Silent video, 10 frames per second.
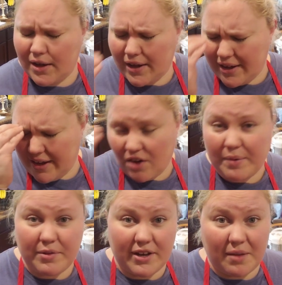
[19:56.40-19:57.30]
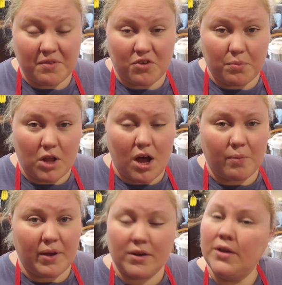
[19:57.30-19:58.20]
I can't remember the name of her
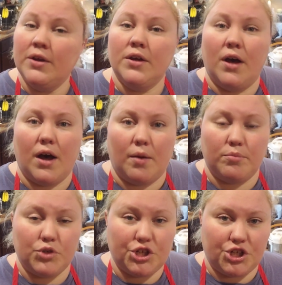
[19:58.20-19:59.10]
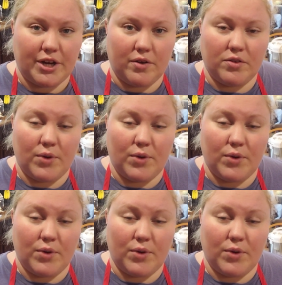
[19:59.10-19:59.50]
blog, but um, she shared the